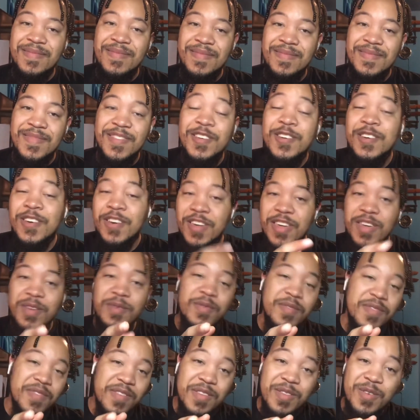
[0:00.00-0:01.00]
Cookie
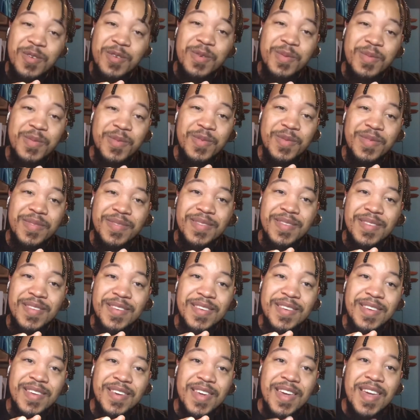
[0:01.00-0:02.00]
was adorable.
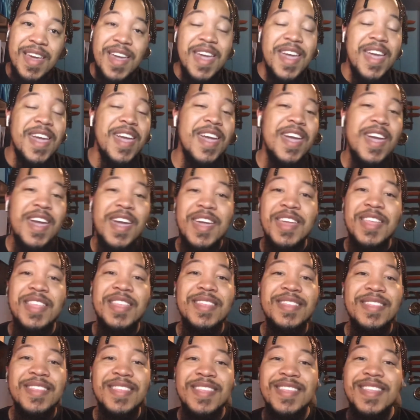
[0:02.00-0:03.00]
And
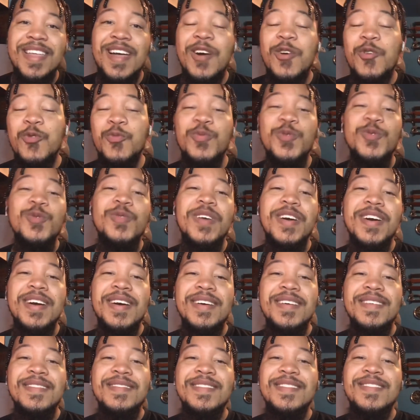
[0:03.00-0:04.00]
I hope you
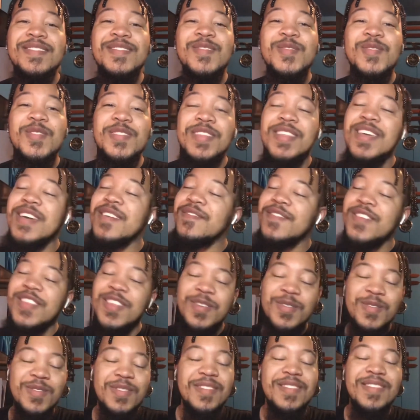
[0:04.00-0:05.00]
guys enjoyed that
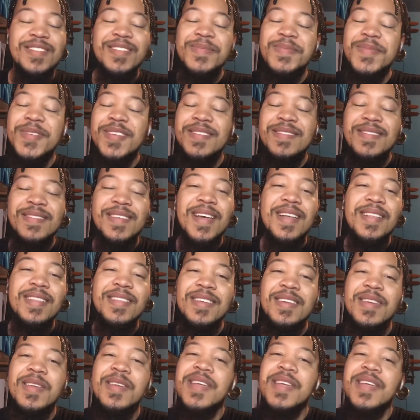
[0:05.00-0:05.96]
video just as much as I did,